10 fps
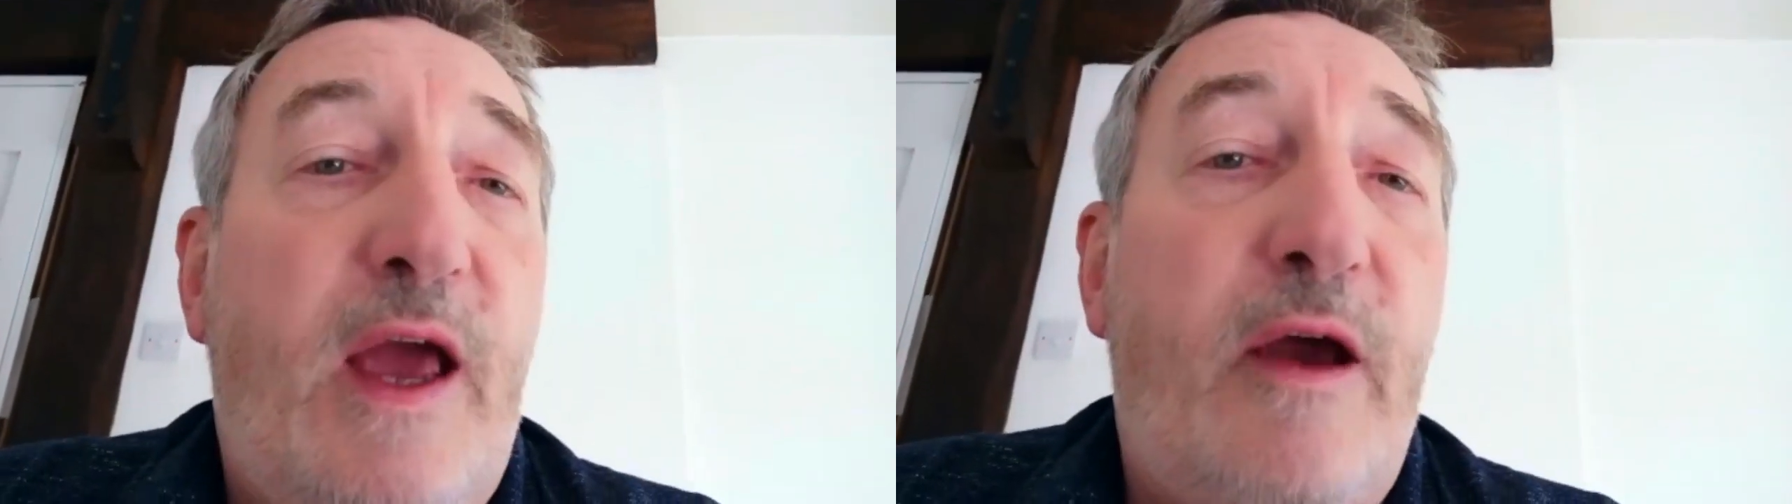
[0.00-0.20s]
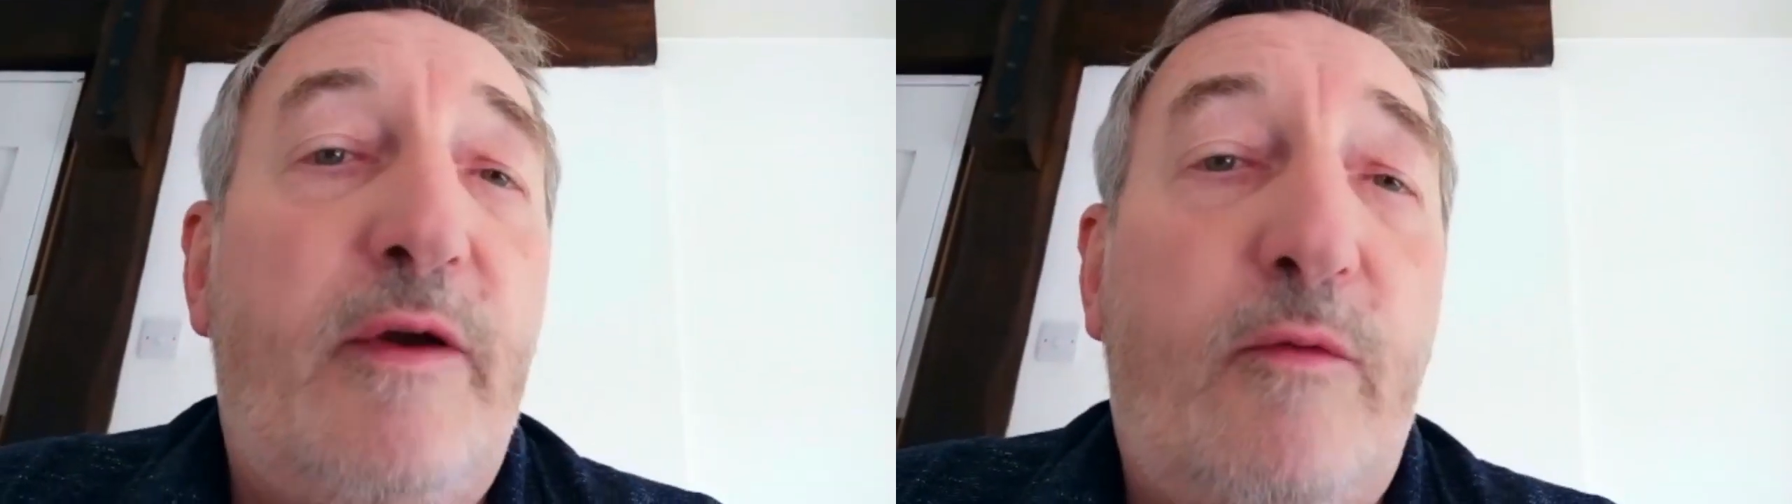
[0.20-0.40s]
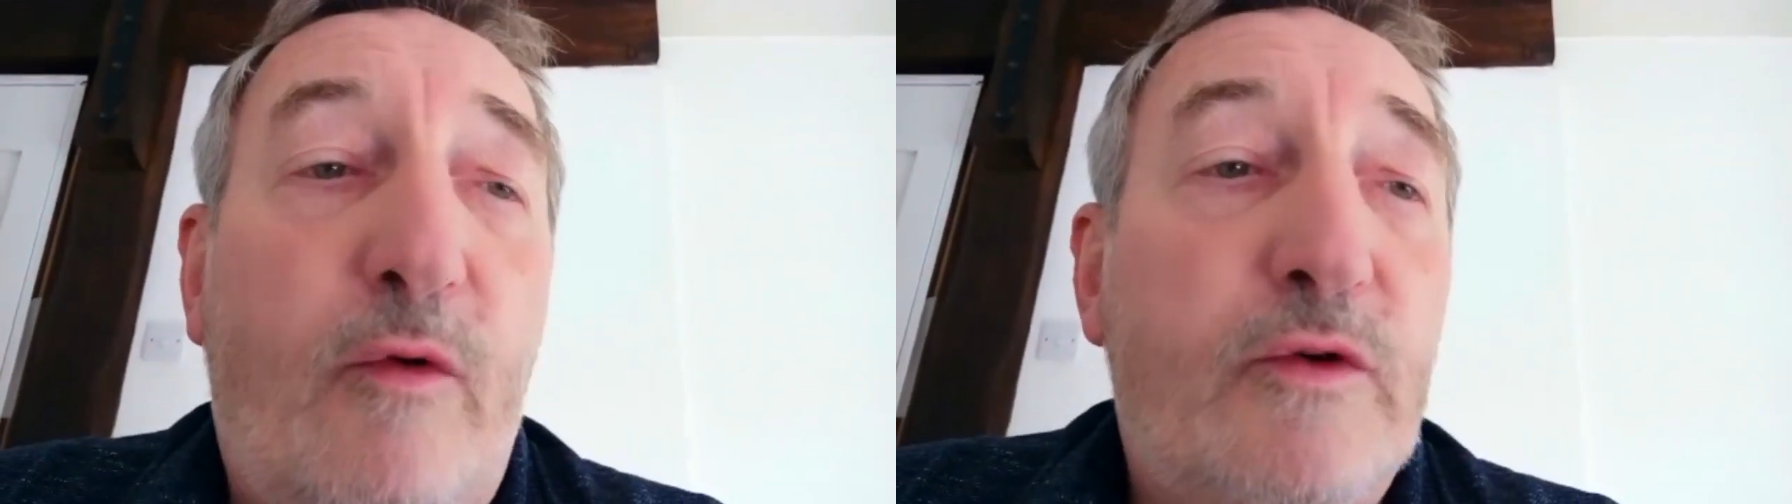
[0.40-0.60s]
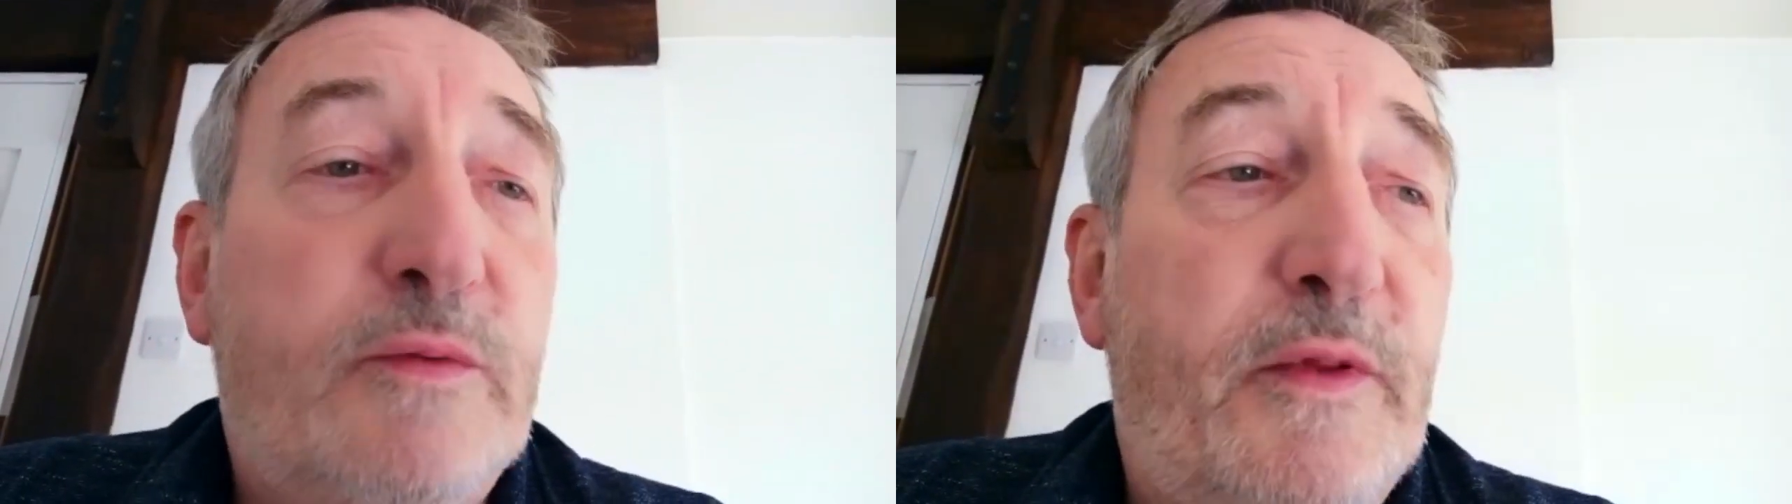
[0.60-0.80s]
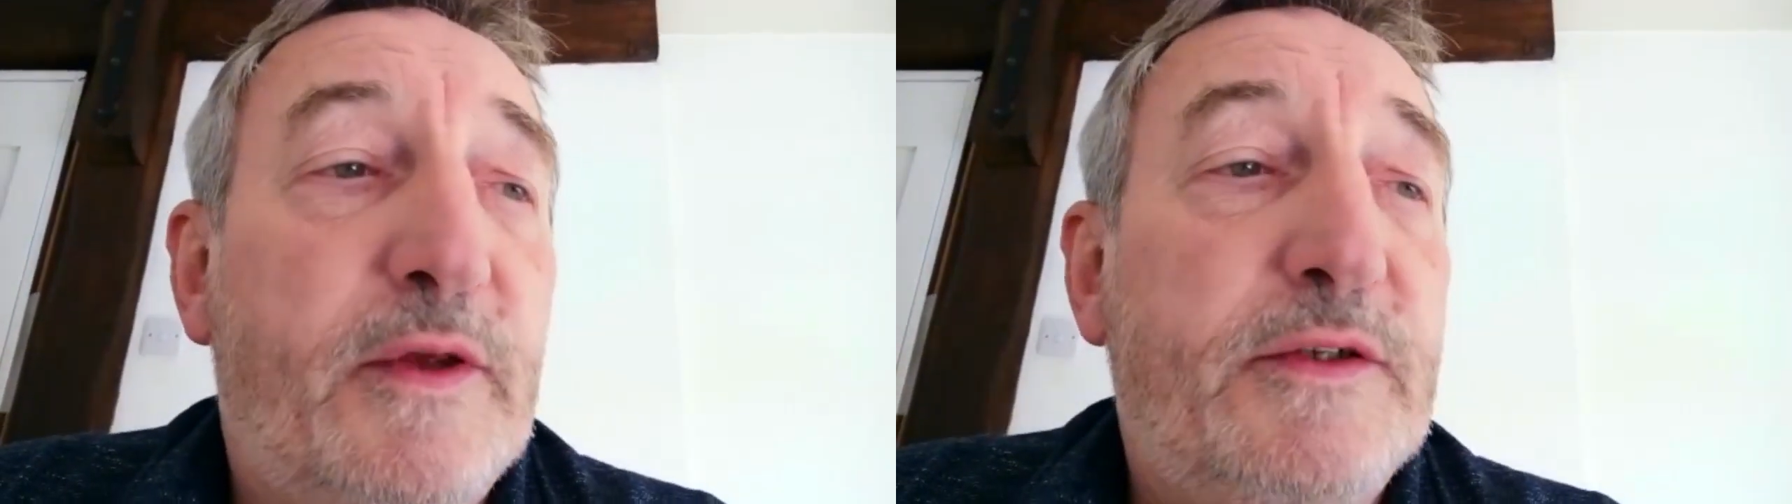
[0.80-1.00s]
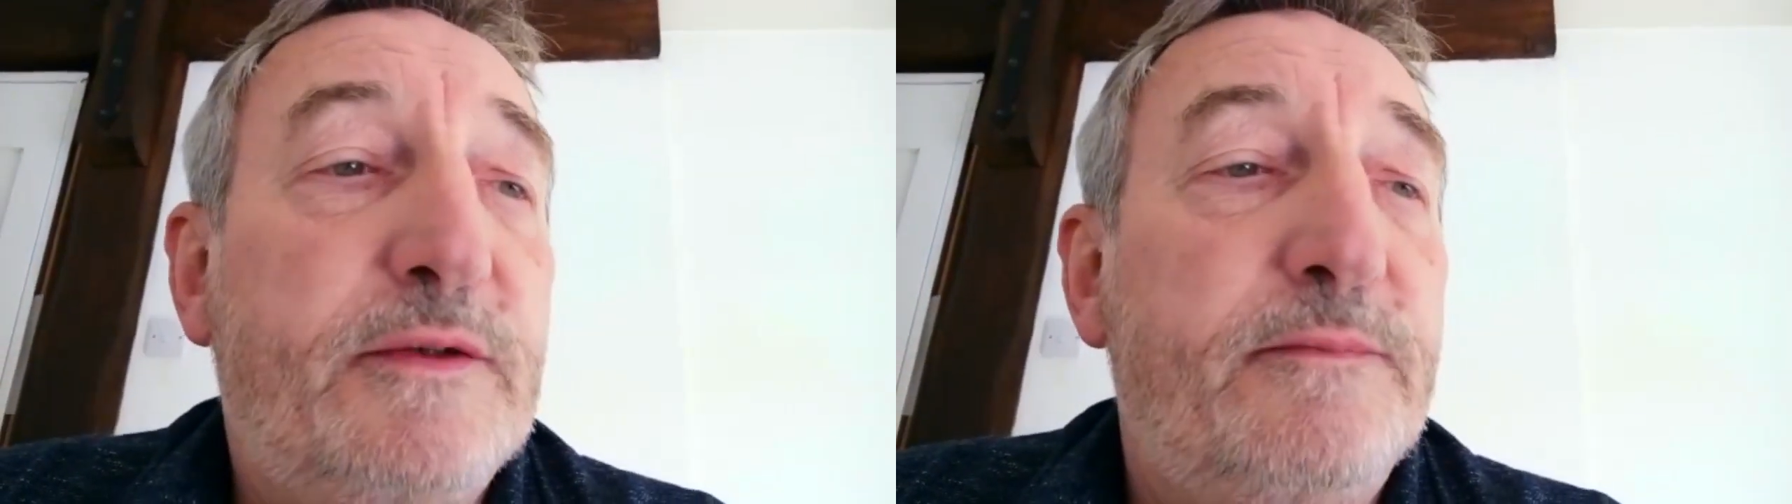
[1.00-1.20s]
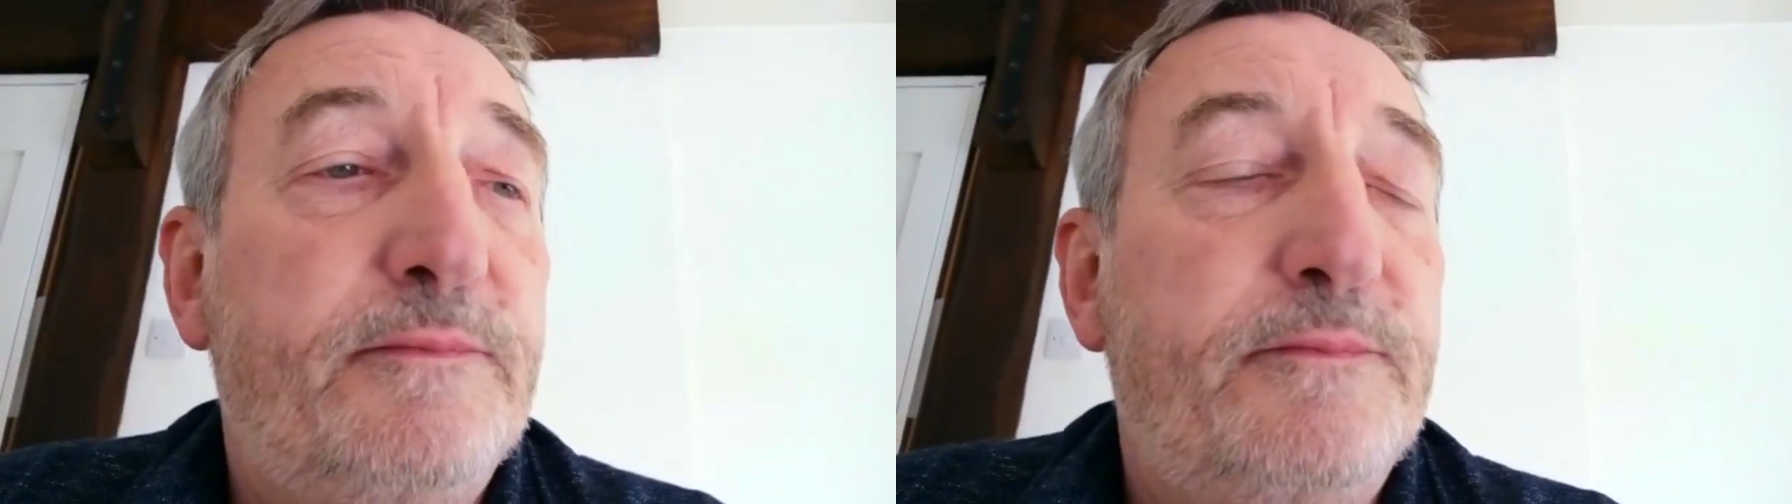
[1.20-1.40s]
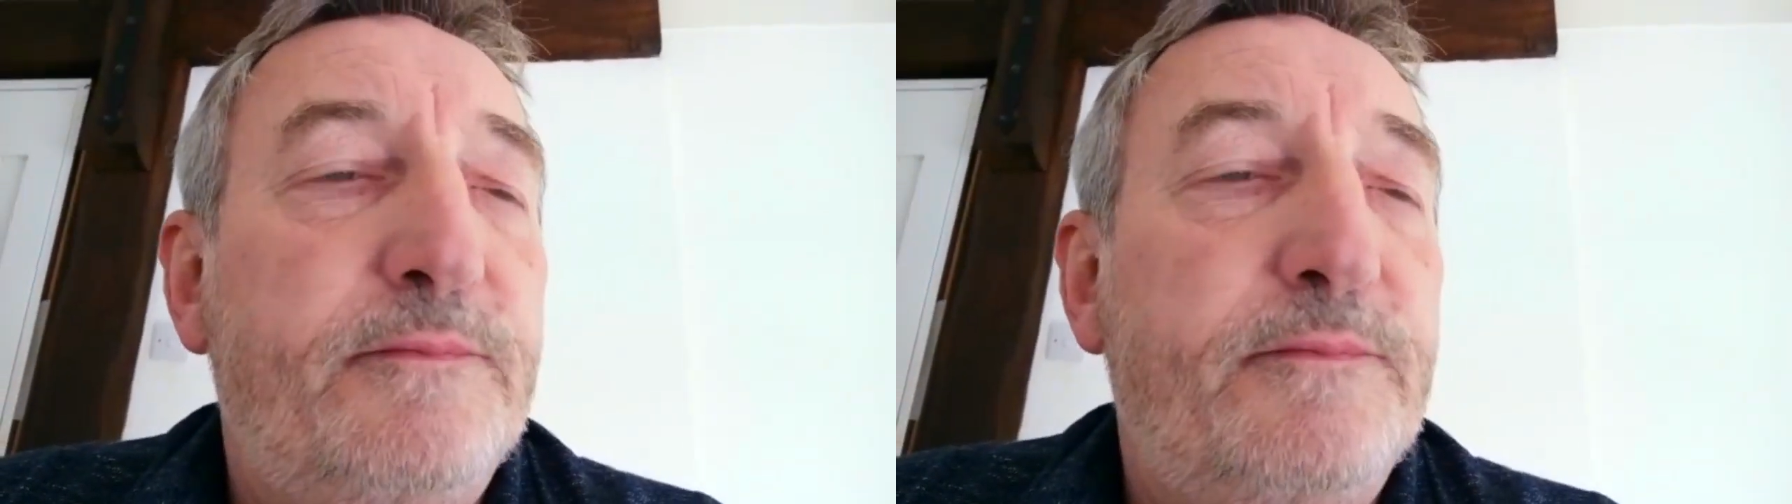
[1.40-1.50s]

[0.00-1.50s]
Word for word: how He walks with us.